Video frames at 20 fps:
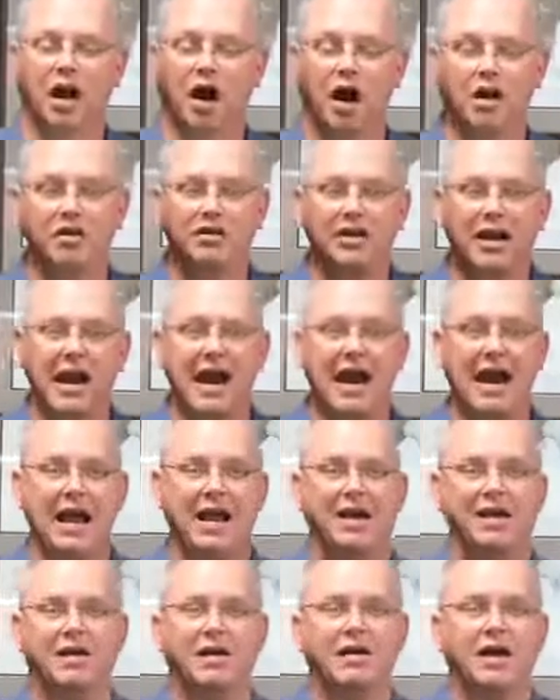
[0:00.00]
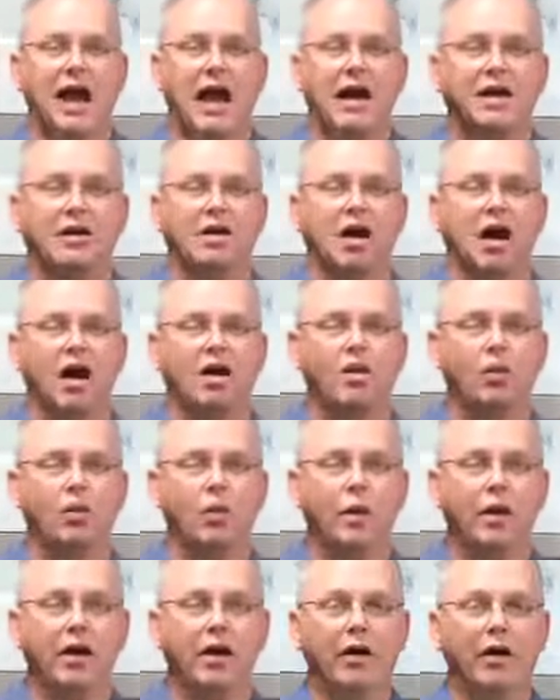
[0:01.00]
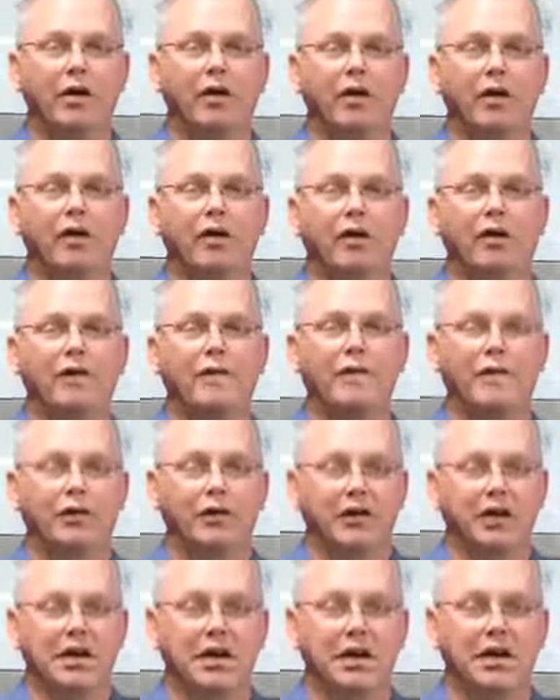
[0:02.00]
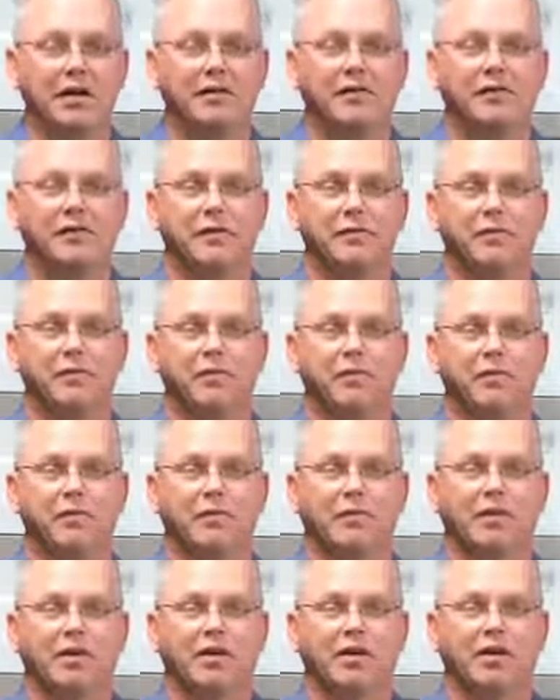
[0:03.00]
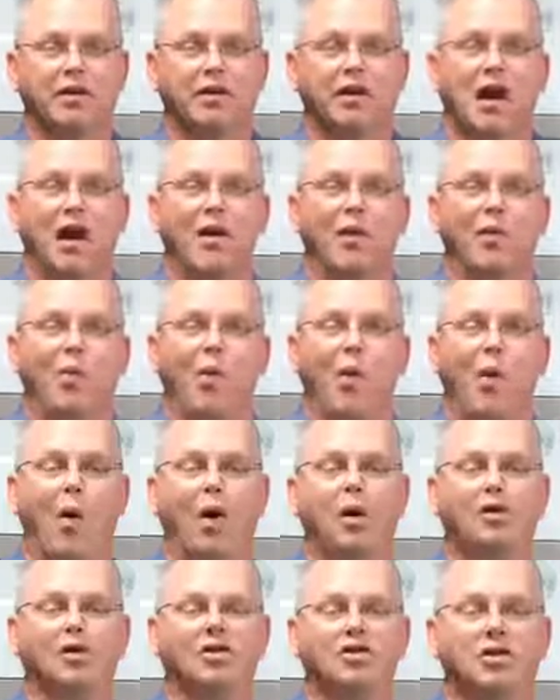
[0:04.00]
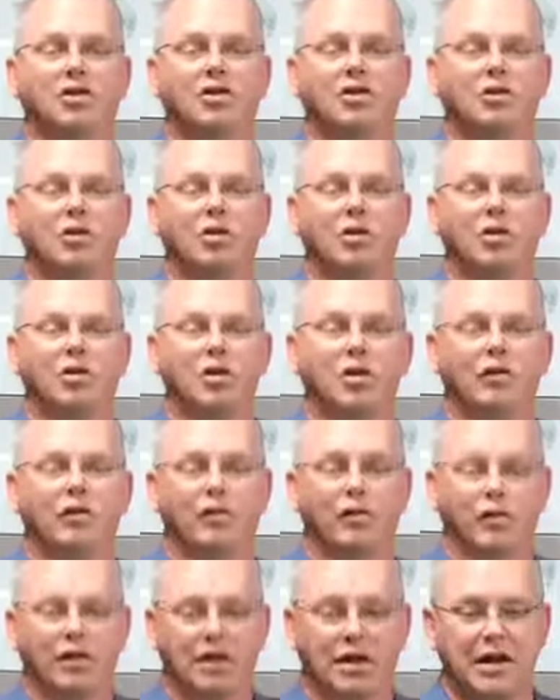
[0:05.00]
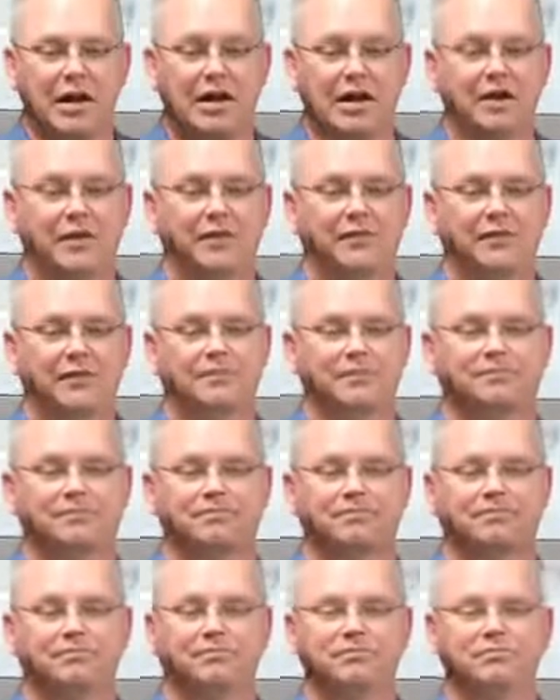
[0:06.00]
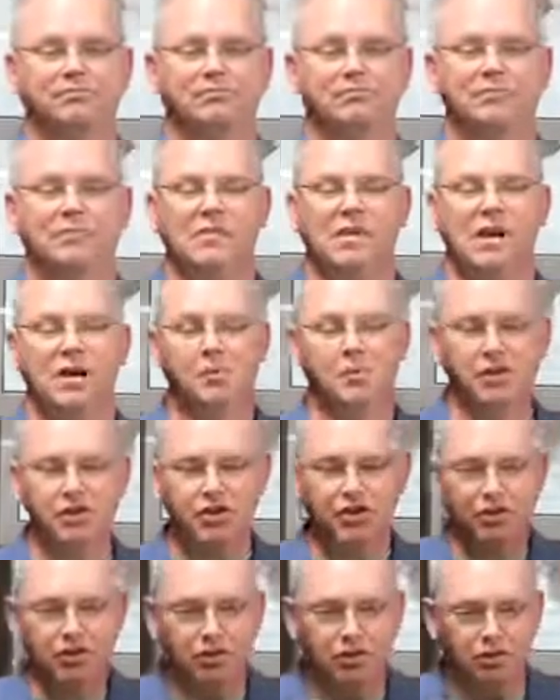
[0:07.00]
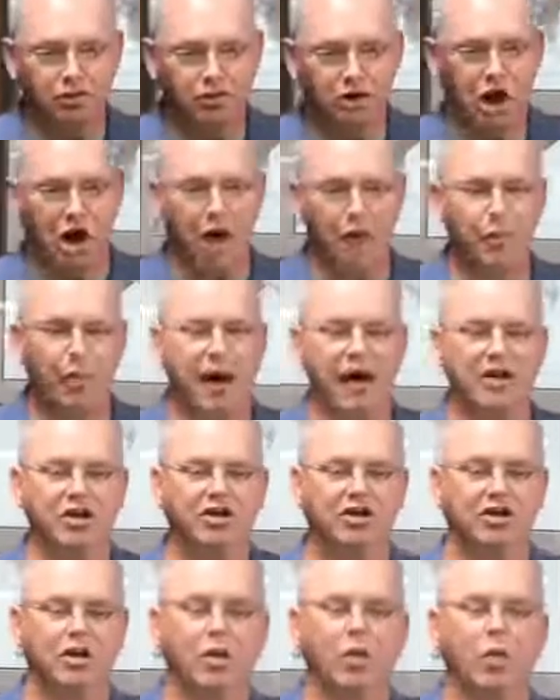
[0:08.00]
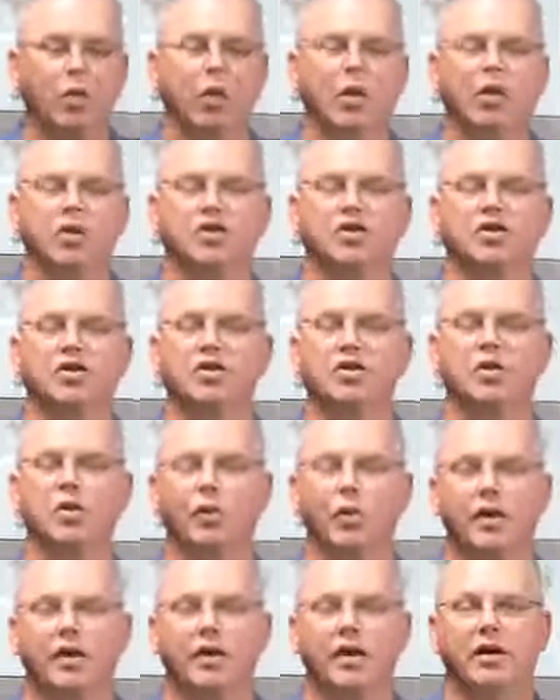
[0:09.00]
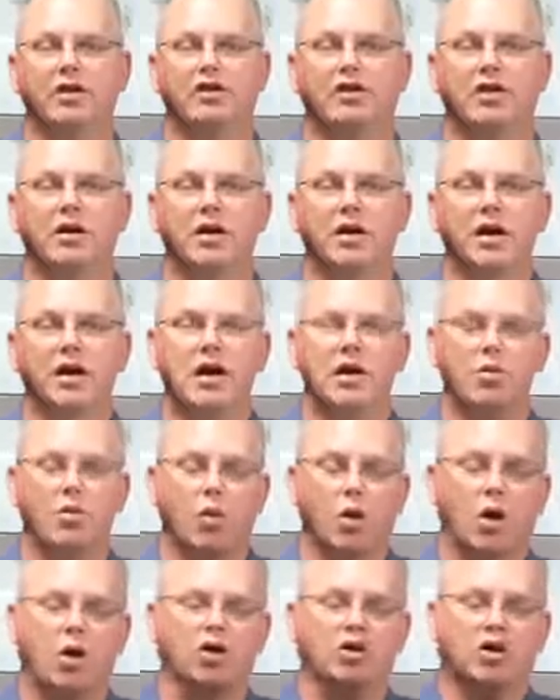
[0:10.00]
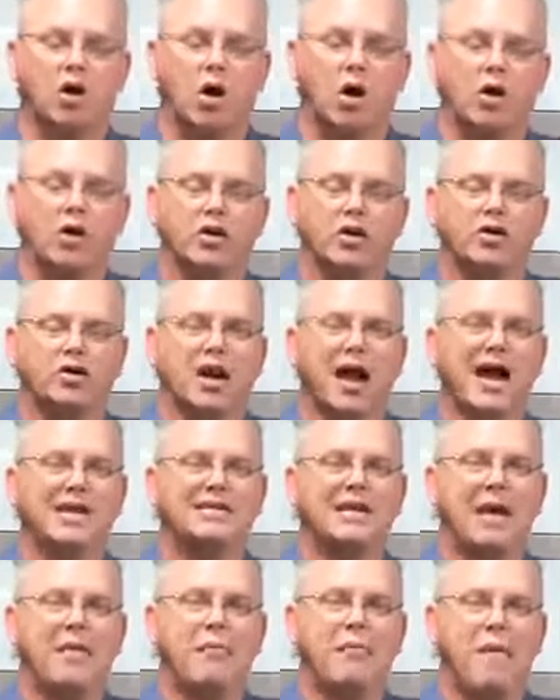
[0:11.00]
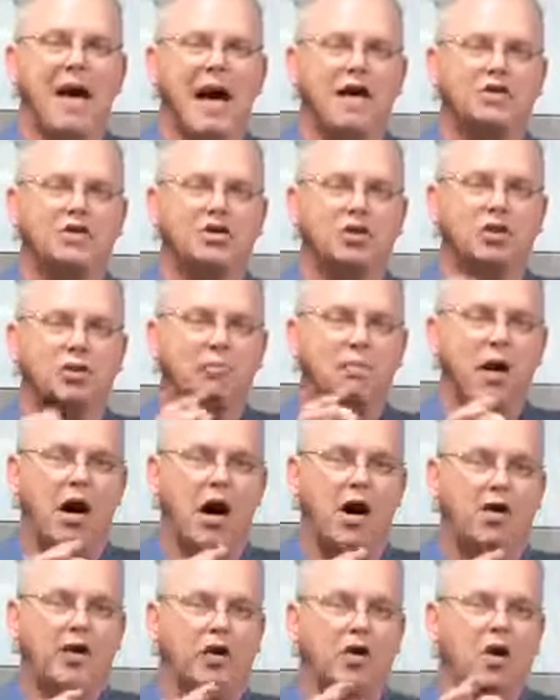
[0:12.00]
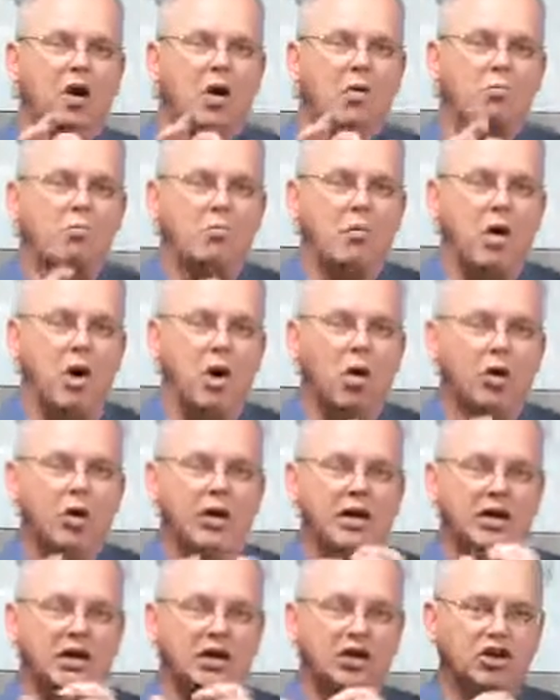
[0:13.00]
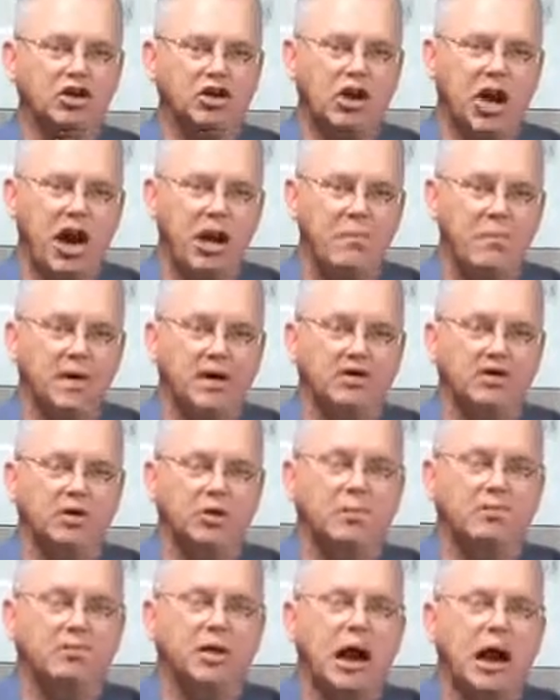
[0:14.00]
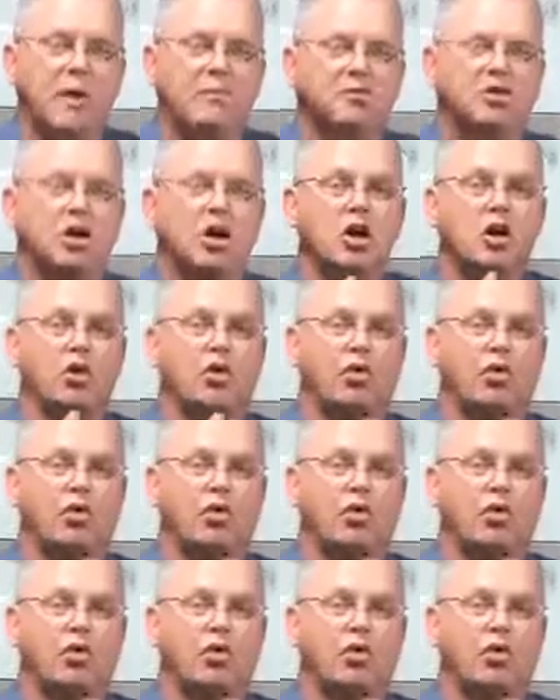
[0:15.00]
God can and God will forgive. God wants to forgive. But still, God patiently works with us. He works on us like that master potter, molding and shaping, sometimes